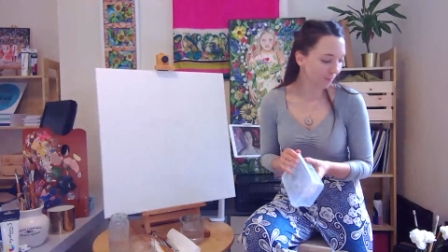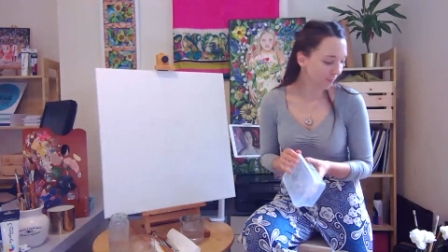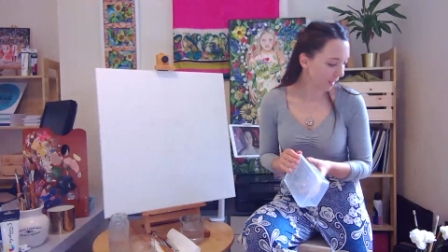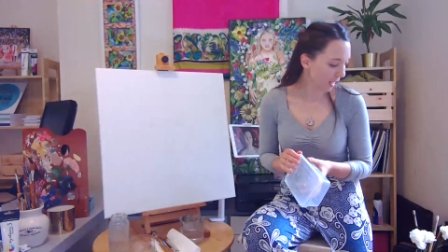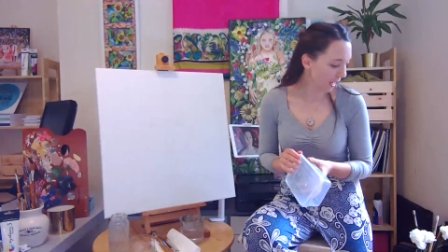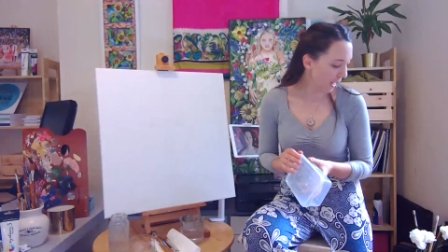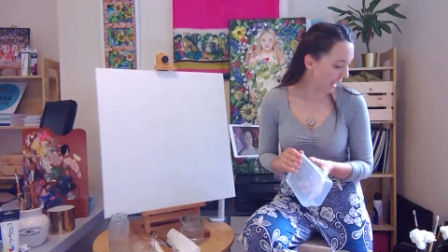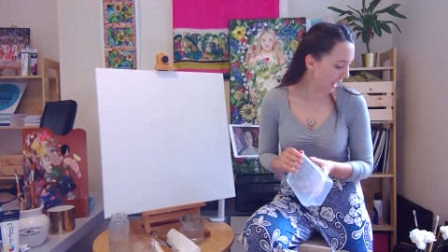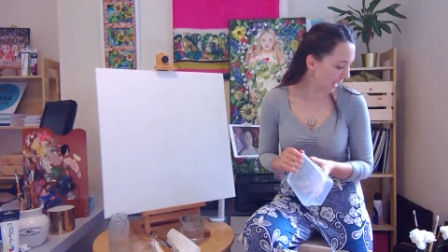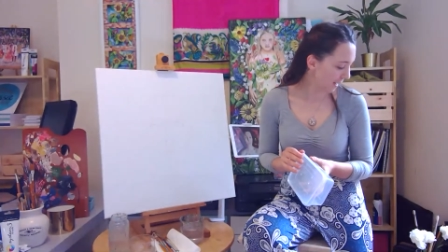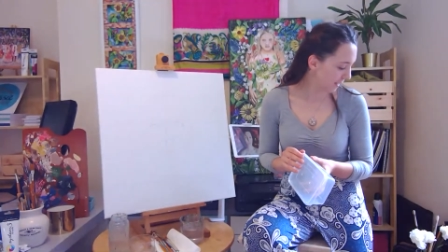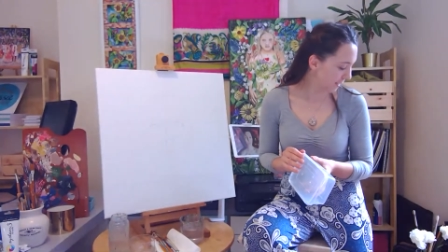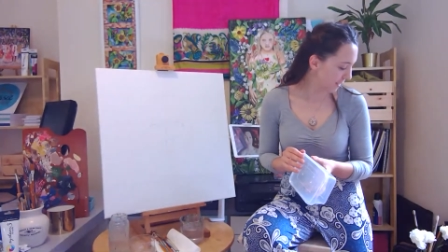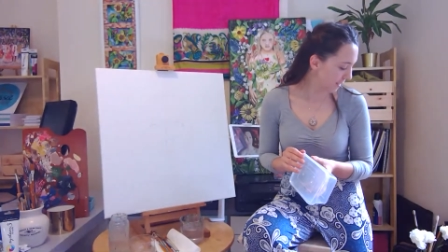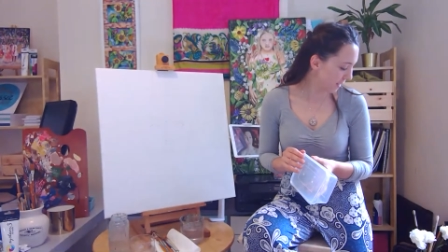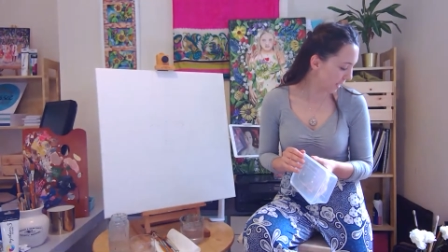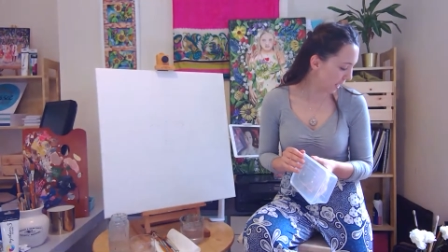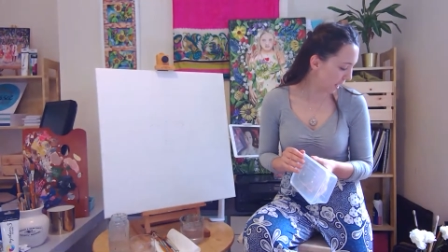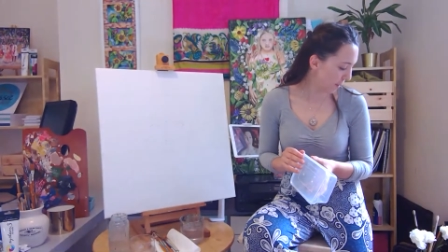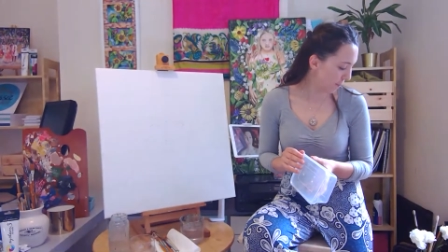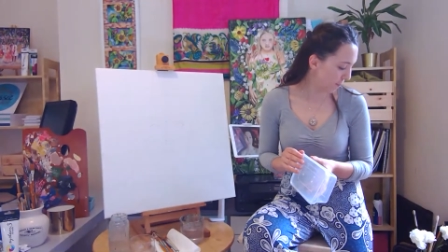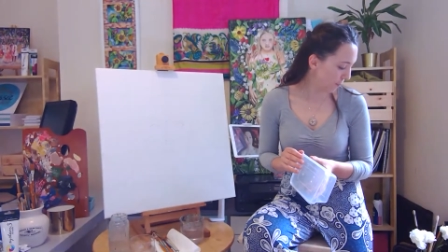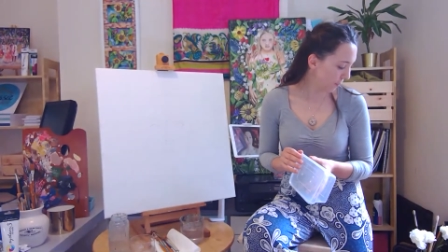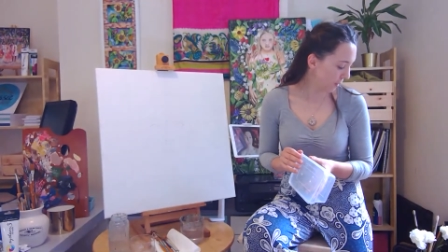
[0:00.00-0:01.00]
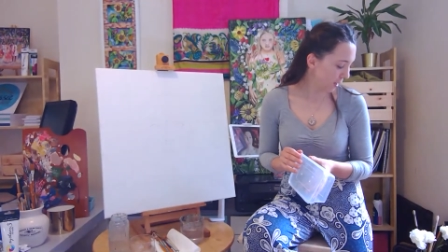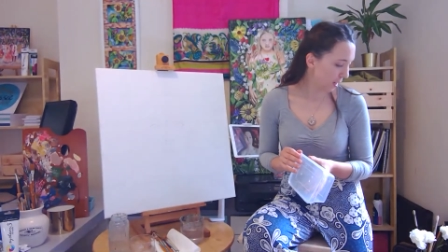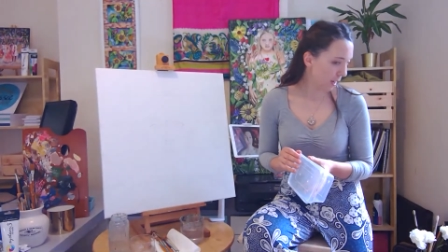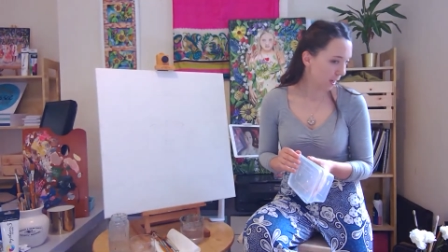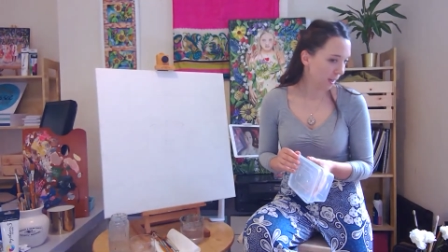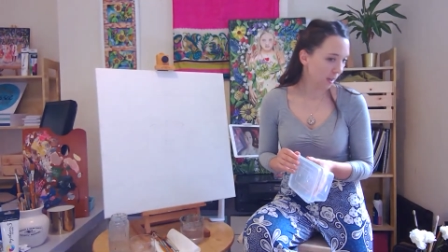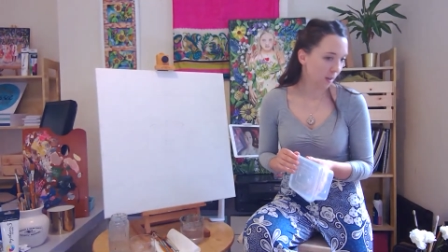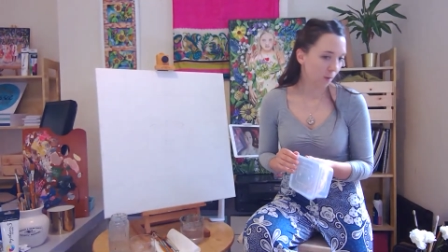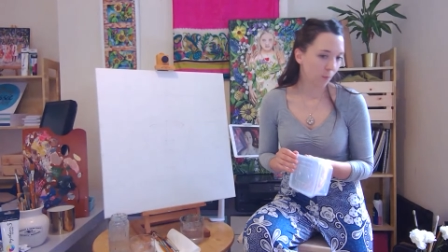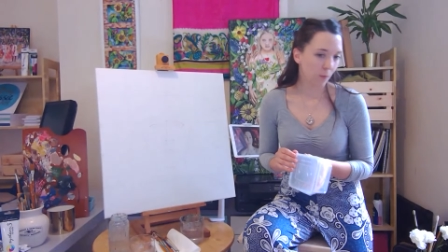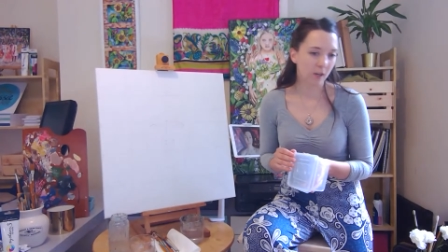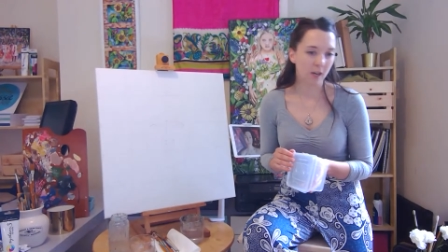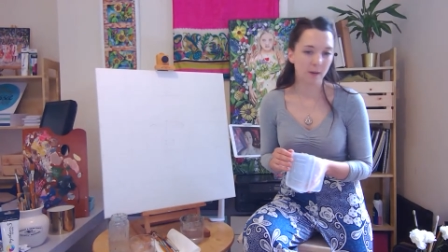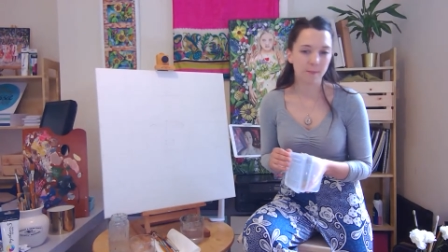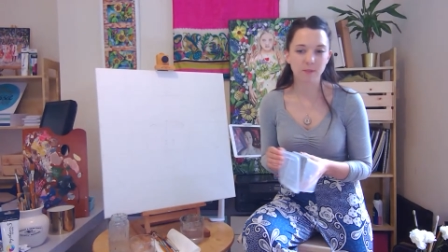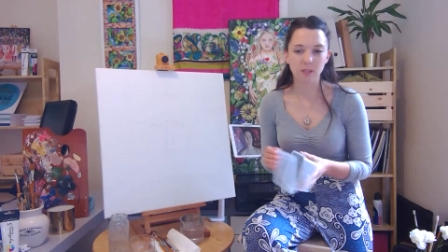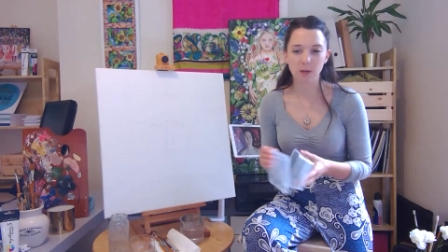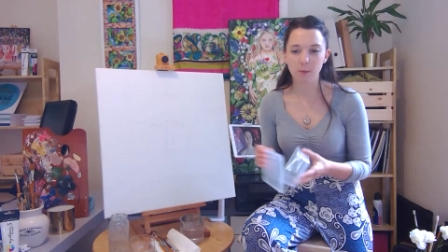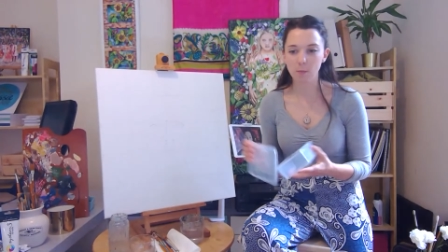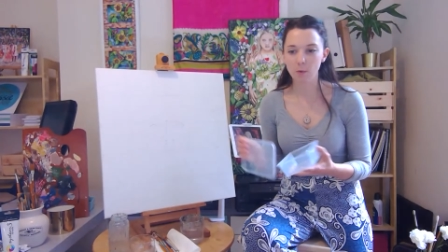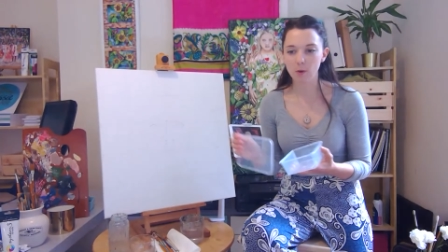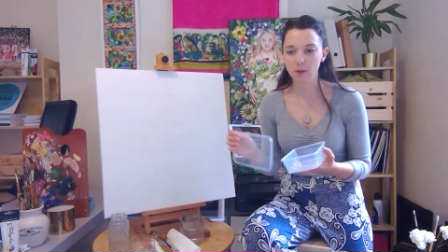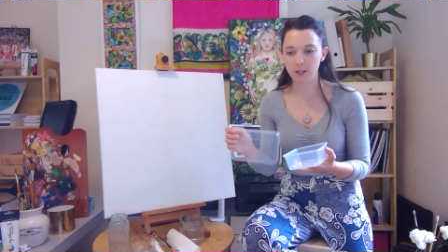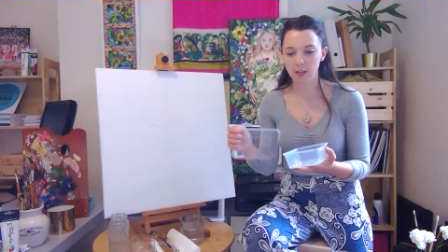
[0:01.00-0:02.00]
And when I'm
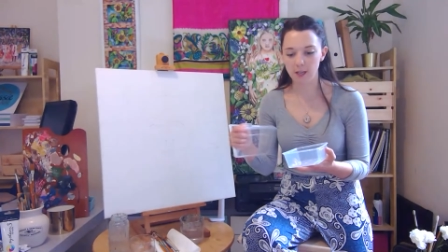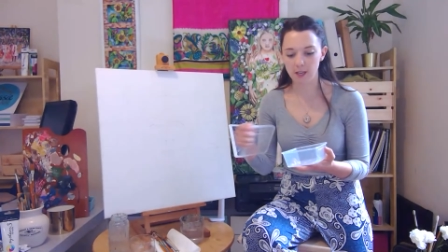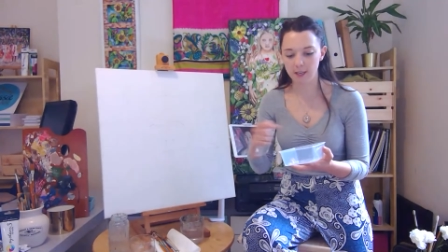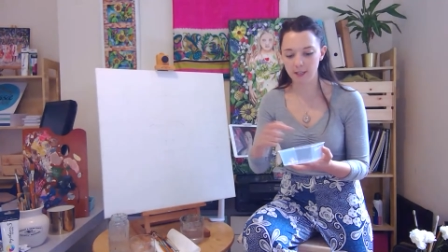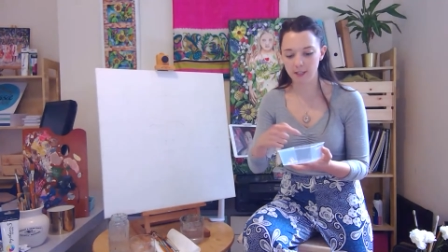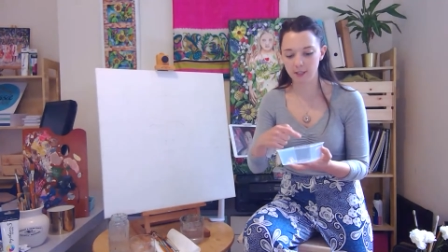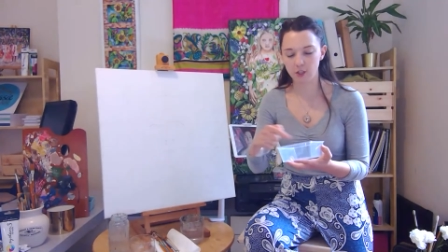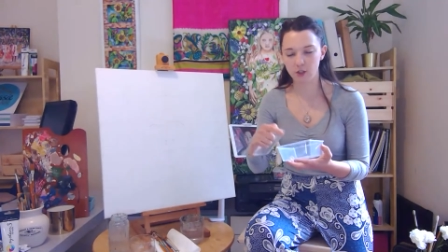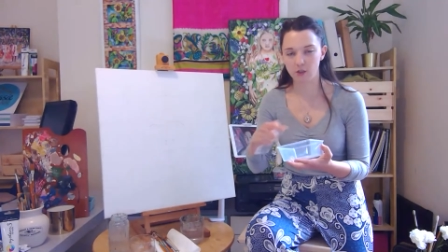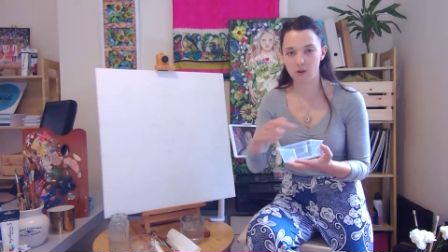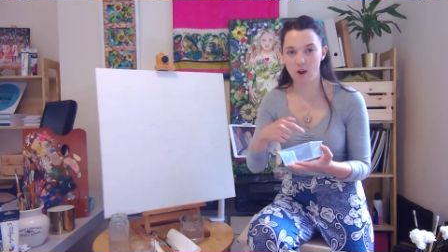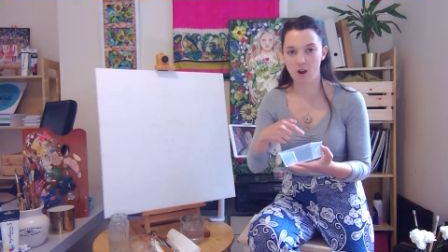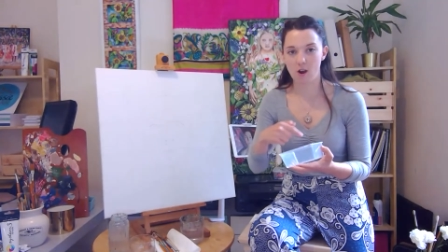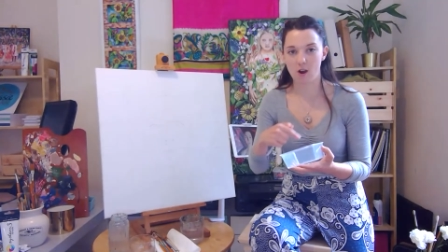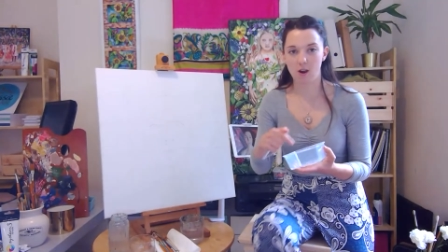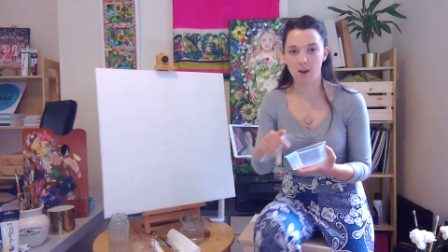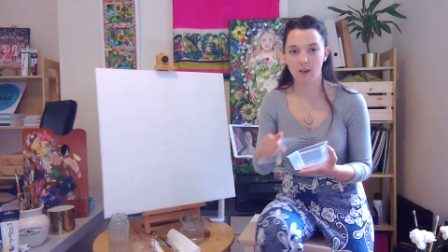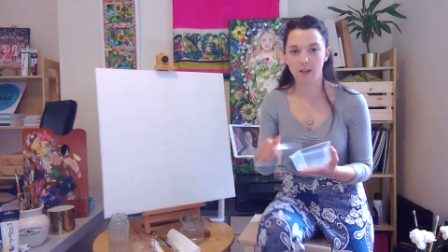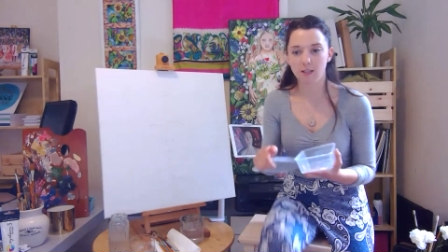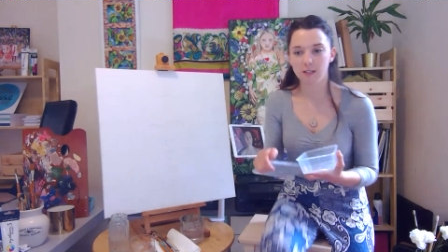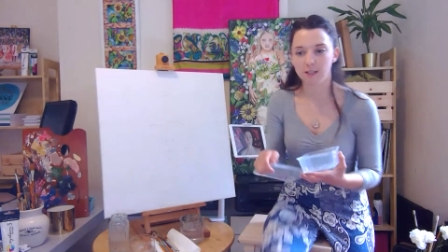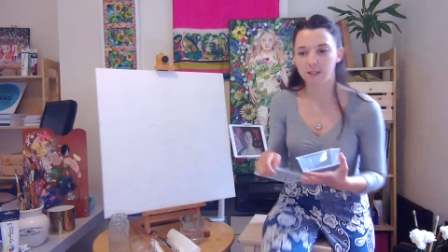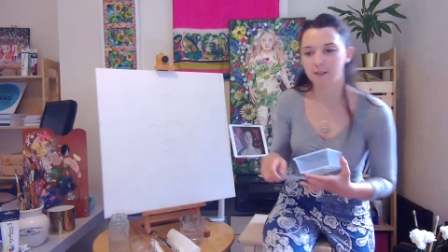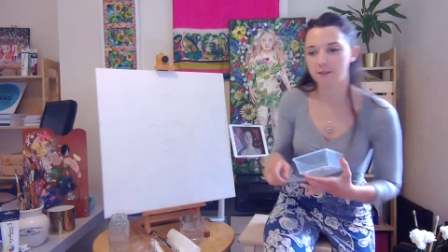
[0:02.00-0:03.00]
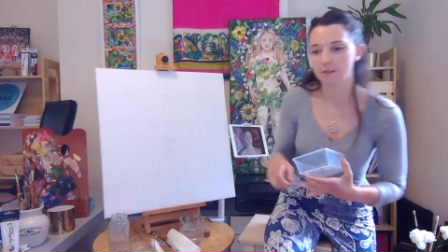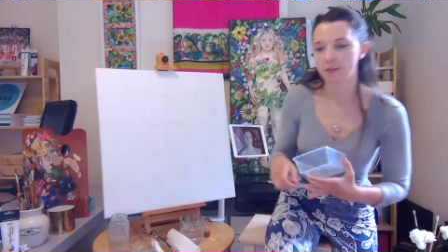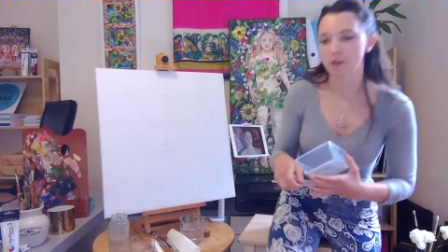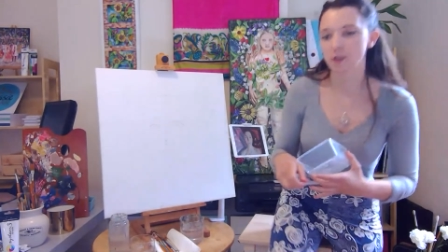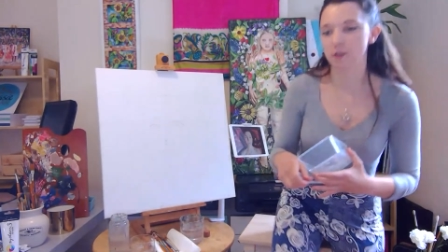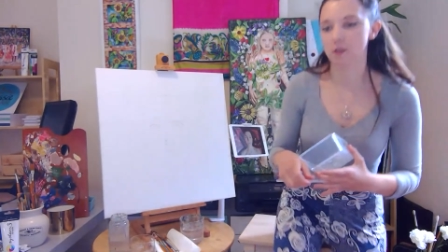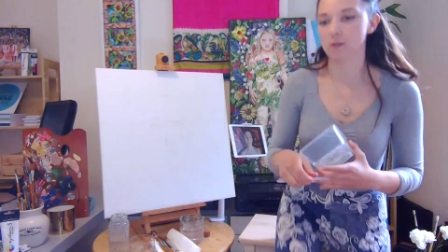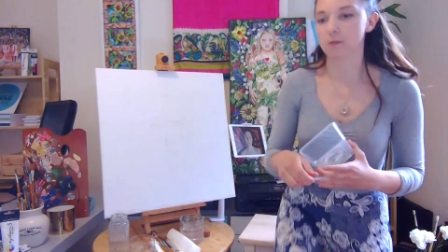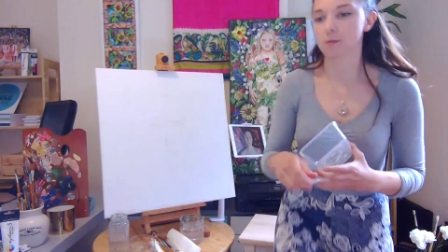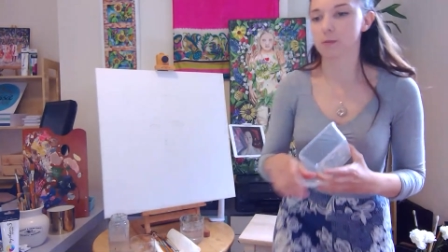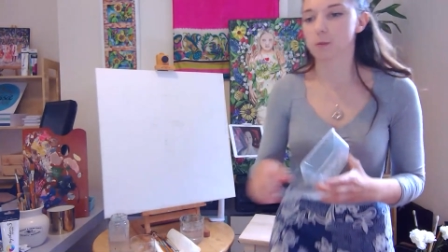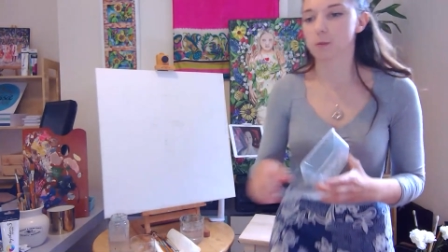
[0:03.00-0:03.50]
done with it and it dries, I've got an old